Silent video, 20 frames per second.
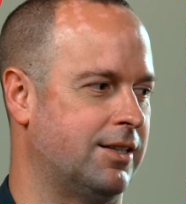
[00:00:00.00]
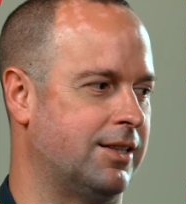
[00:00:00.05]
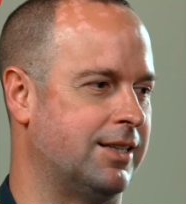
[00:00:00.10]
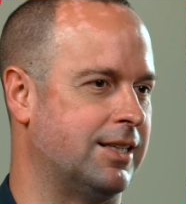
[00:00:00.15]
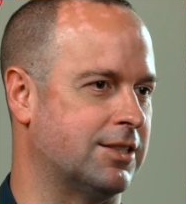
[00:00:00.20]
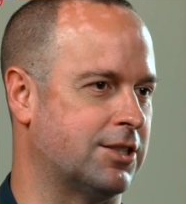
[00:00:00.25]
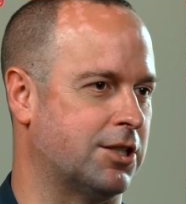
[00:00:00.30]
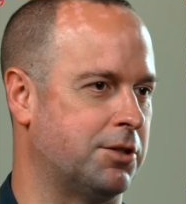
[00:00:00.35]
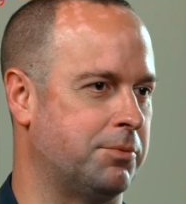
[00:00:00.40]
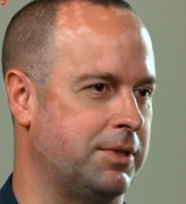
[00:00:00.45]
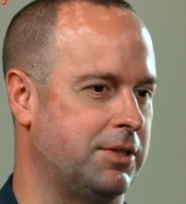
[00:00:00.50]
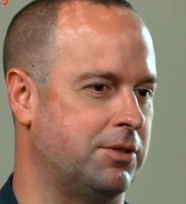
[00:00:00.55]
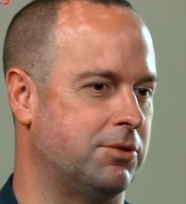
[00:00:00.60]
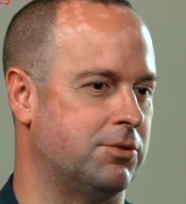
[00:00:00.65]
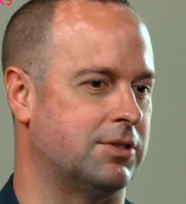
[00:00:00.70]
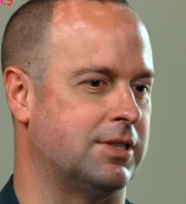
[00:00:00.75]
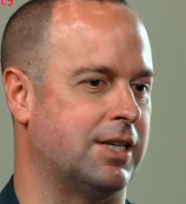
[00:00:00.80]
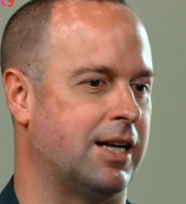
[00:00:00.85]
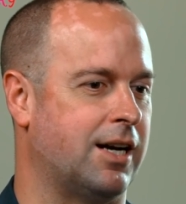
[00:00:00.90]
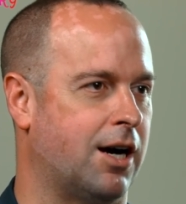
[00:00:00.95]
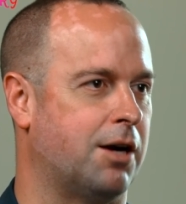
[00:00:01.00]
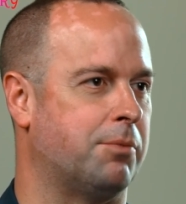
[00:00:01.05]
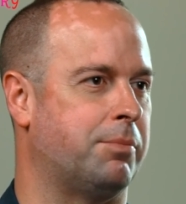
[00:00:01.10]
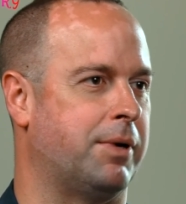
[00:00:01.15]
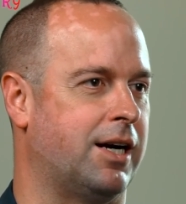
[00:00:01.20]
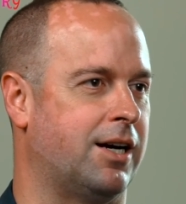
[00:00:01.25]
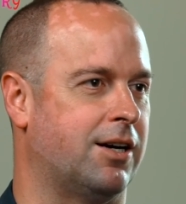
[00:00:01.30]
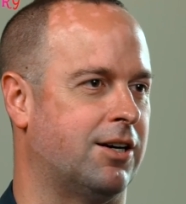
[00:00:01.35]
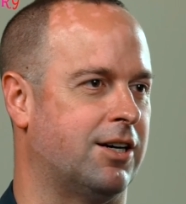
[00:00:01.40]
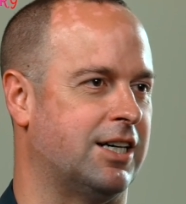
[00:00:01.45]
this could be used at our
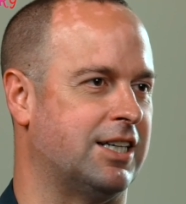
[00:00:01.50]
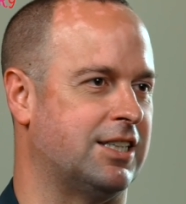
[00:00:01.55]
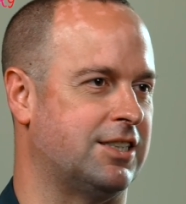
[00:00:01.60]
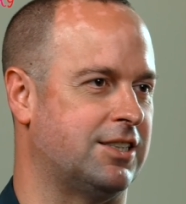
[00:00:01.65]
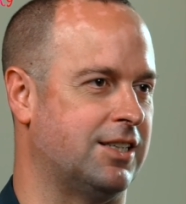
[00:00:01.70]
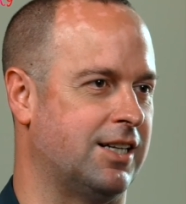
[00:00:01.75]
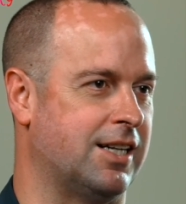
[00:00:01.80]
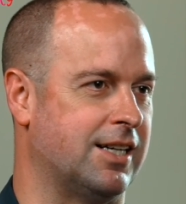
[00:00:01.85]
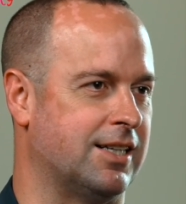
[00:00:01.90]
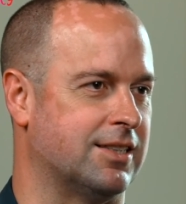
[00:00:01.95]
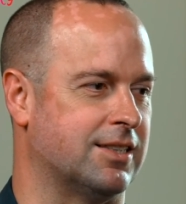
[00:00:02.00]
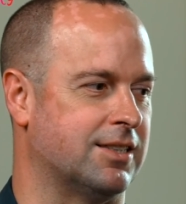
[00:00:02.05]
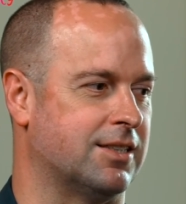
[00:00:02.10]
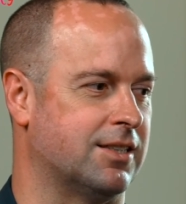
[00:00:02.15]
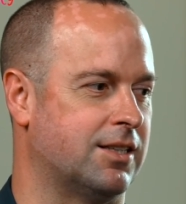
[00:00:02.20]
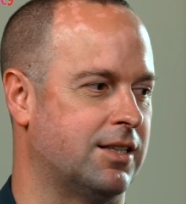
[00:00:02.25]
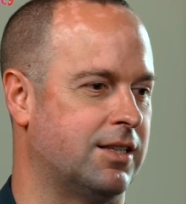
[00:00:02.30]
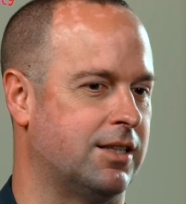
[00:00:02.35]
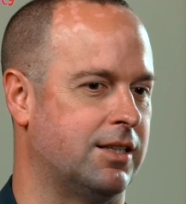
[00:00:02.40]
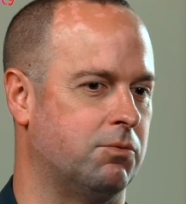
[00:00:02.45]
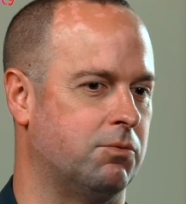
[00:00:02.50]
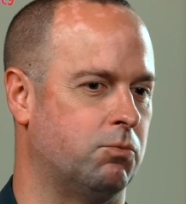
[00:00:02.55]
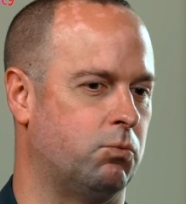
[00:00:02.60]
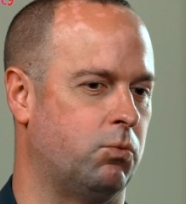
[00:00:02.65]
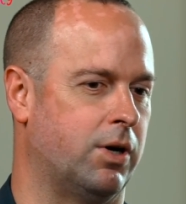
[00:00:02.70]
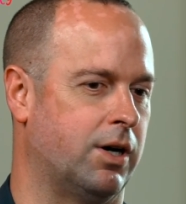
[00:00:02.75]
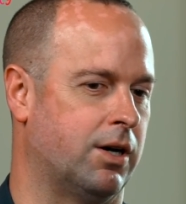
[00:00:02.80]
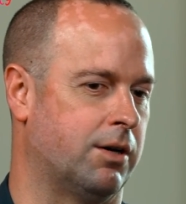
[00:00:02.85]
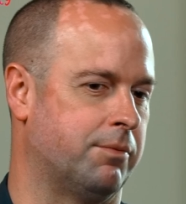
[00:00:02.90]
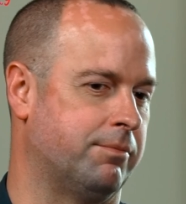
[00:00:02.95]
parish and
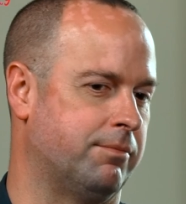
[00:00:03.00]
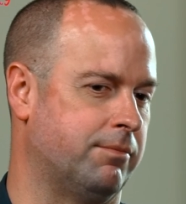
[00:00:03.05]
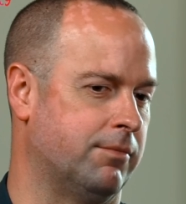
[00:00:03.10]
where,